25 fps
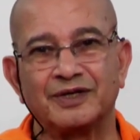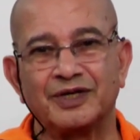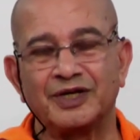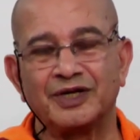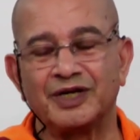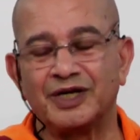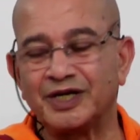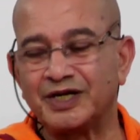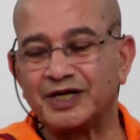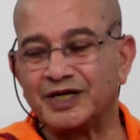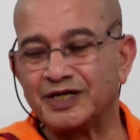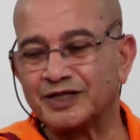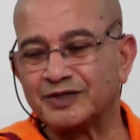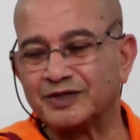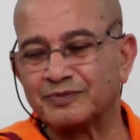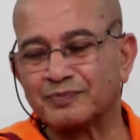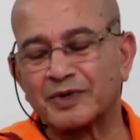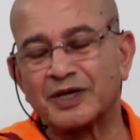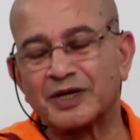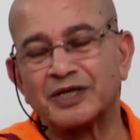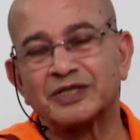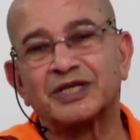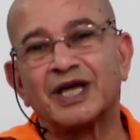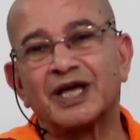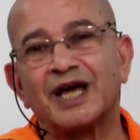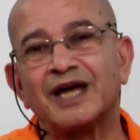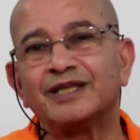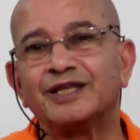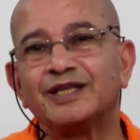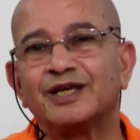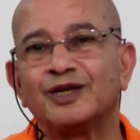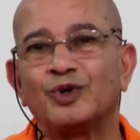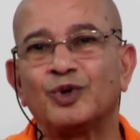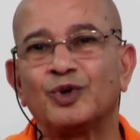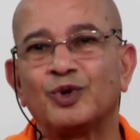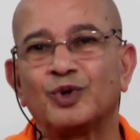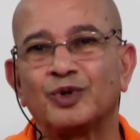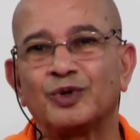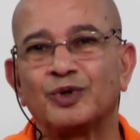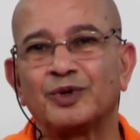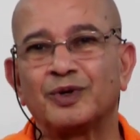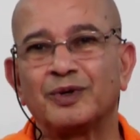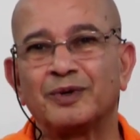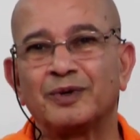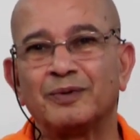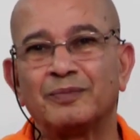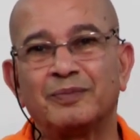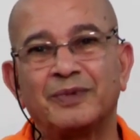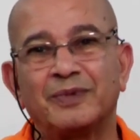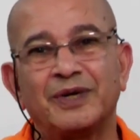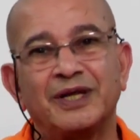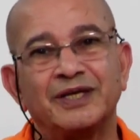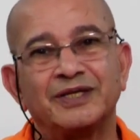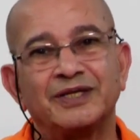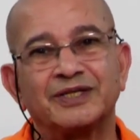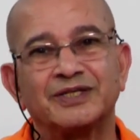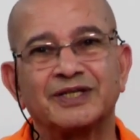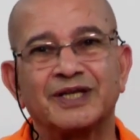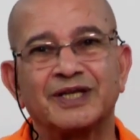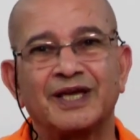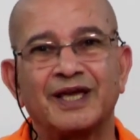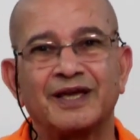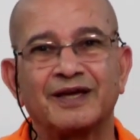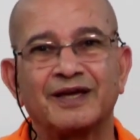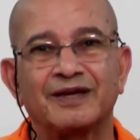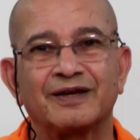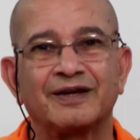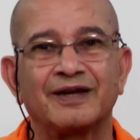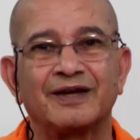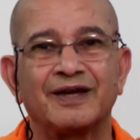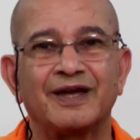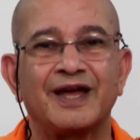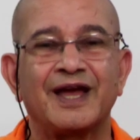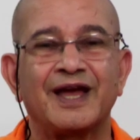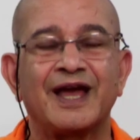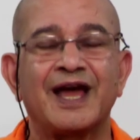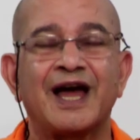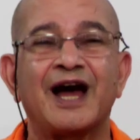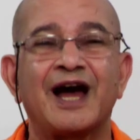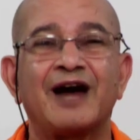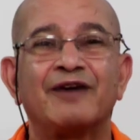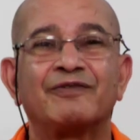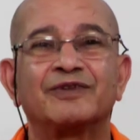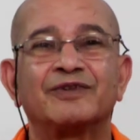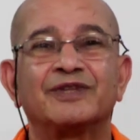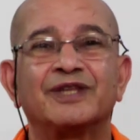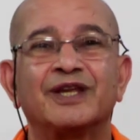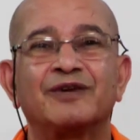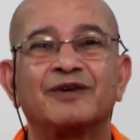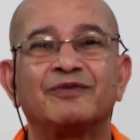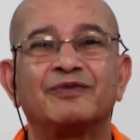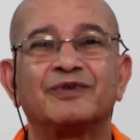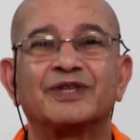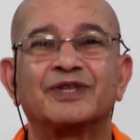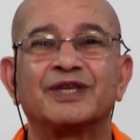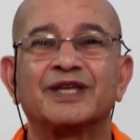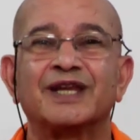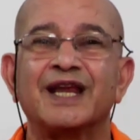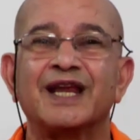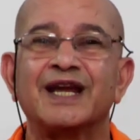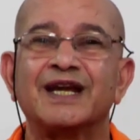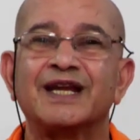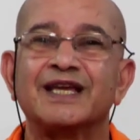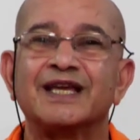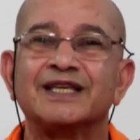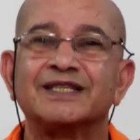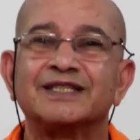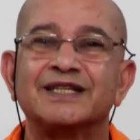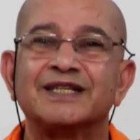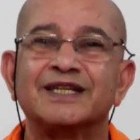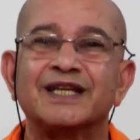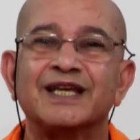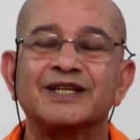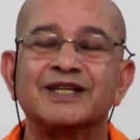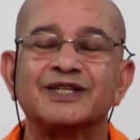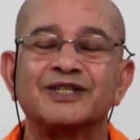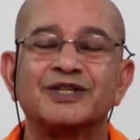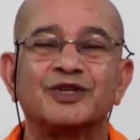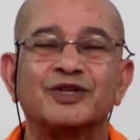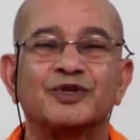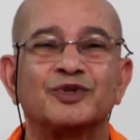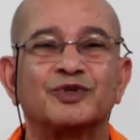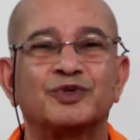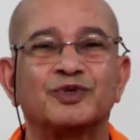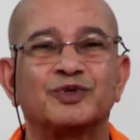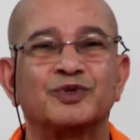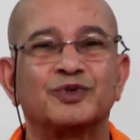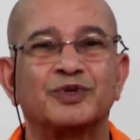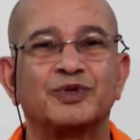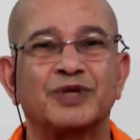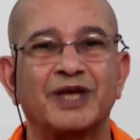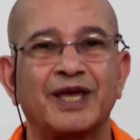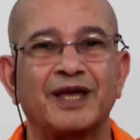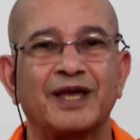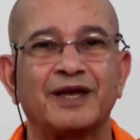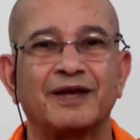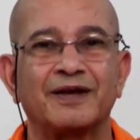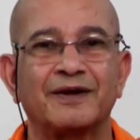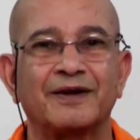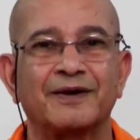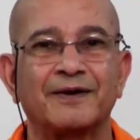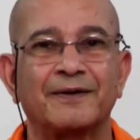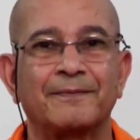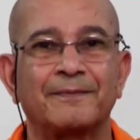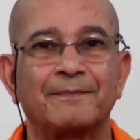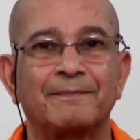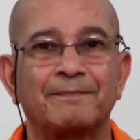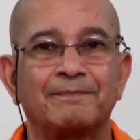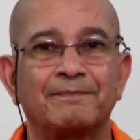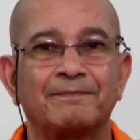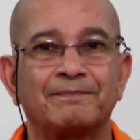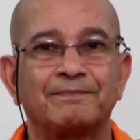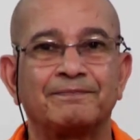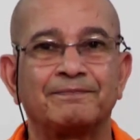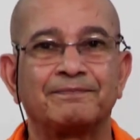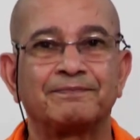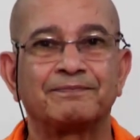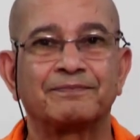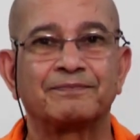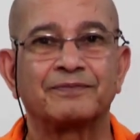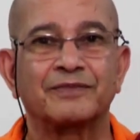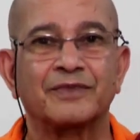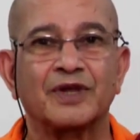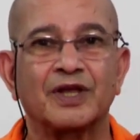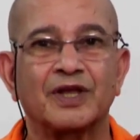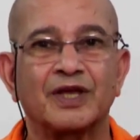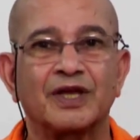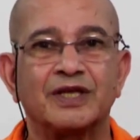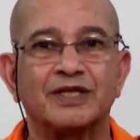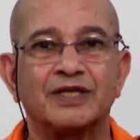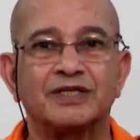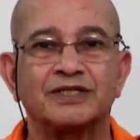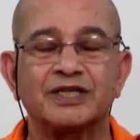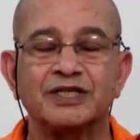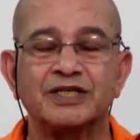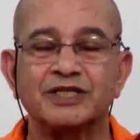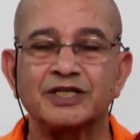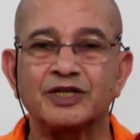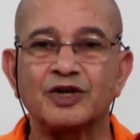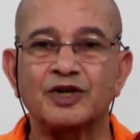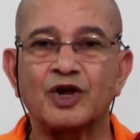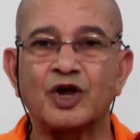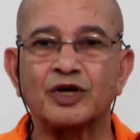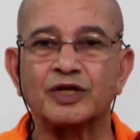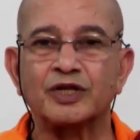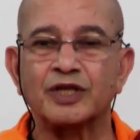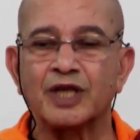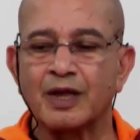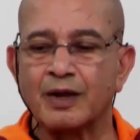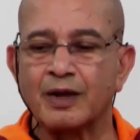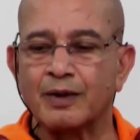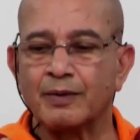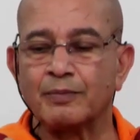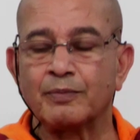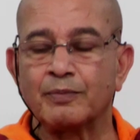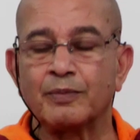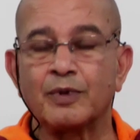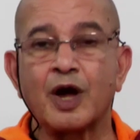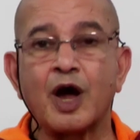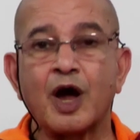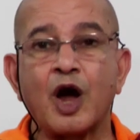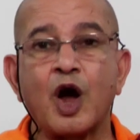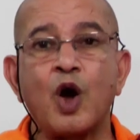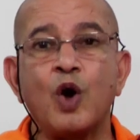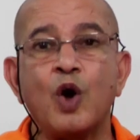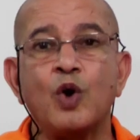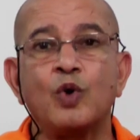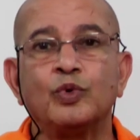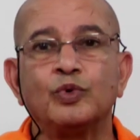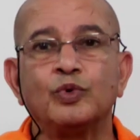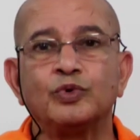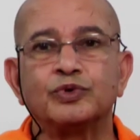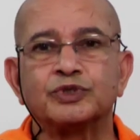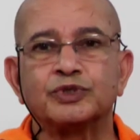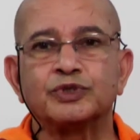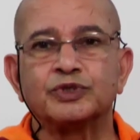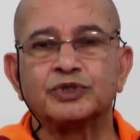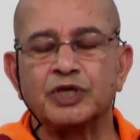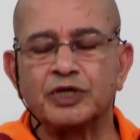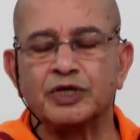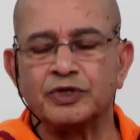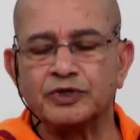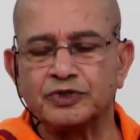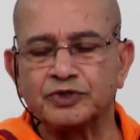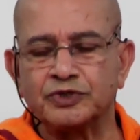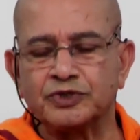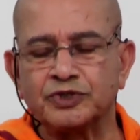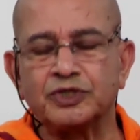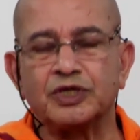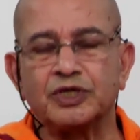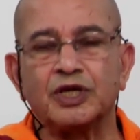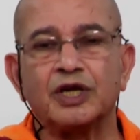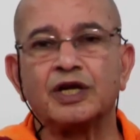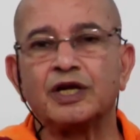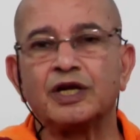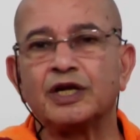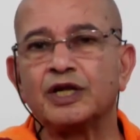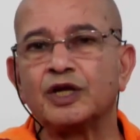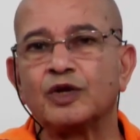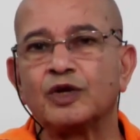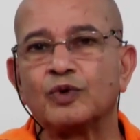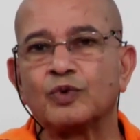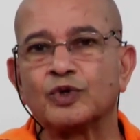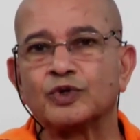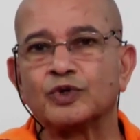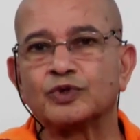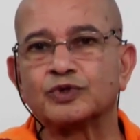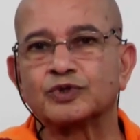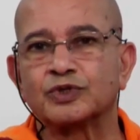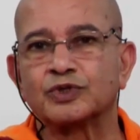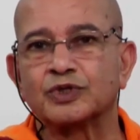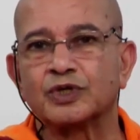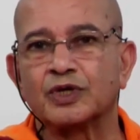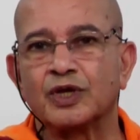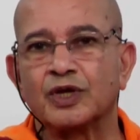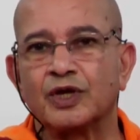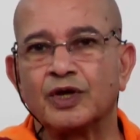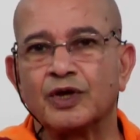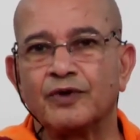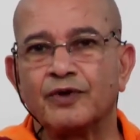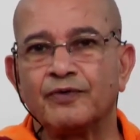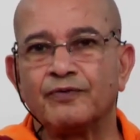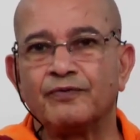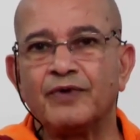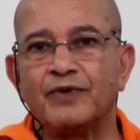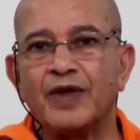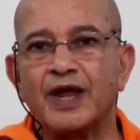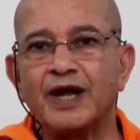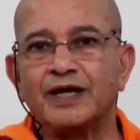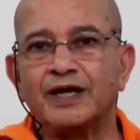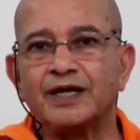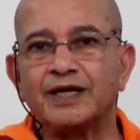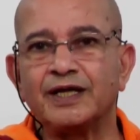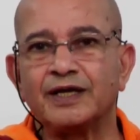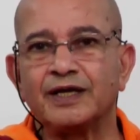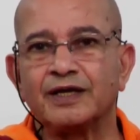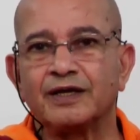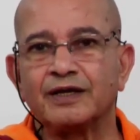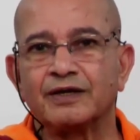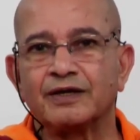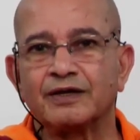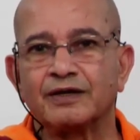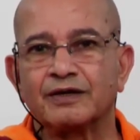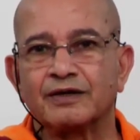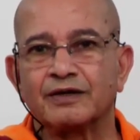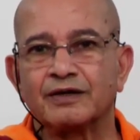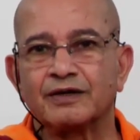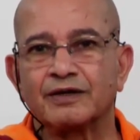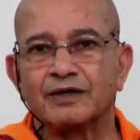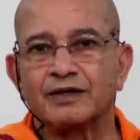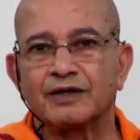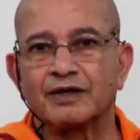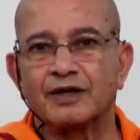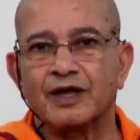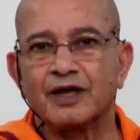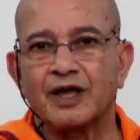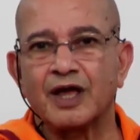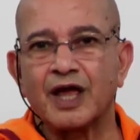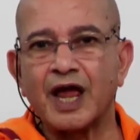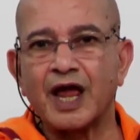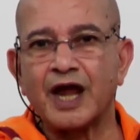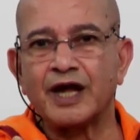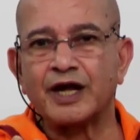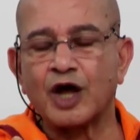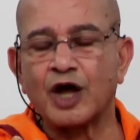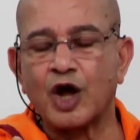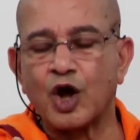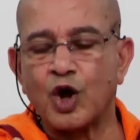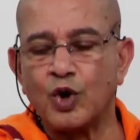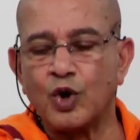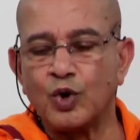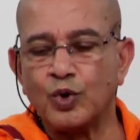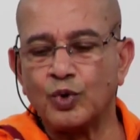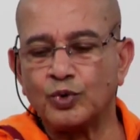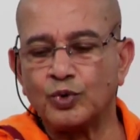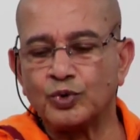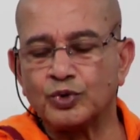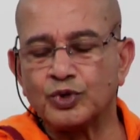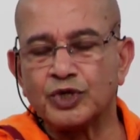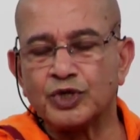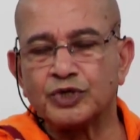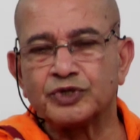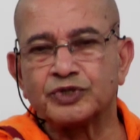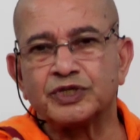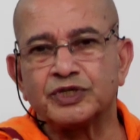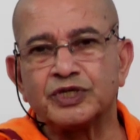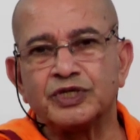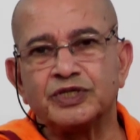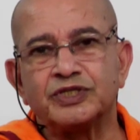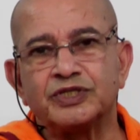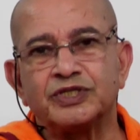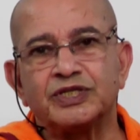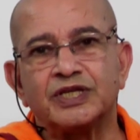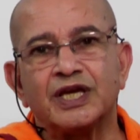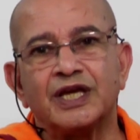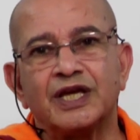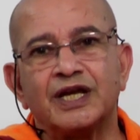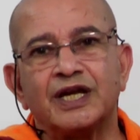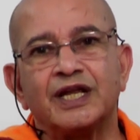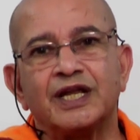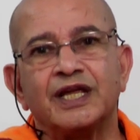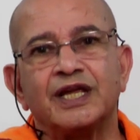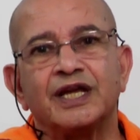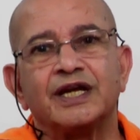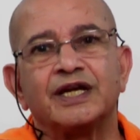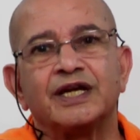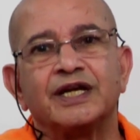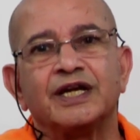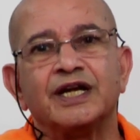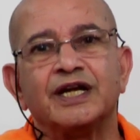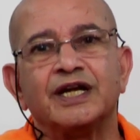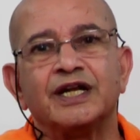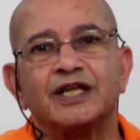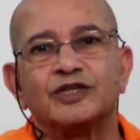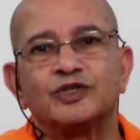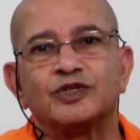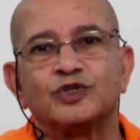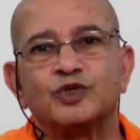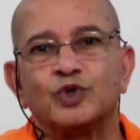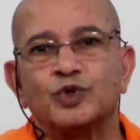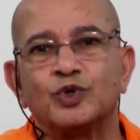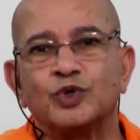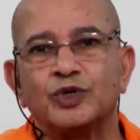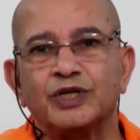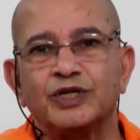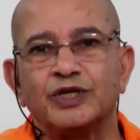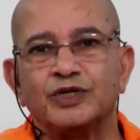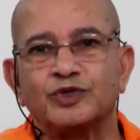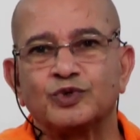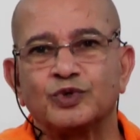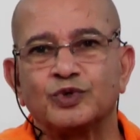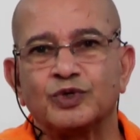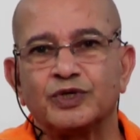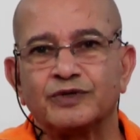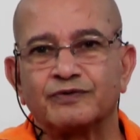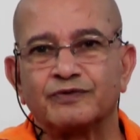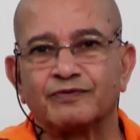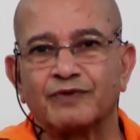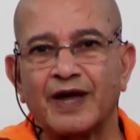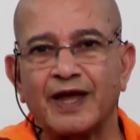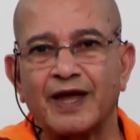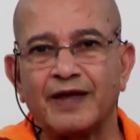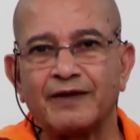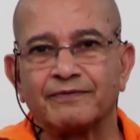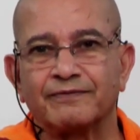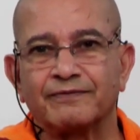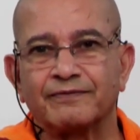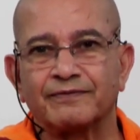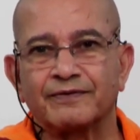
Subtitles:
It is prasad alone, please take. After that, with great hesitation, he used to take. Such an art. How sincerely he was waiting, and how sincerely he did his duties to his wife.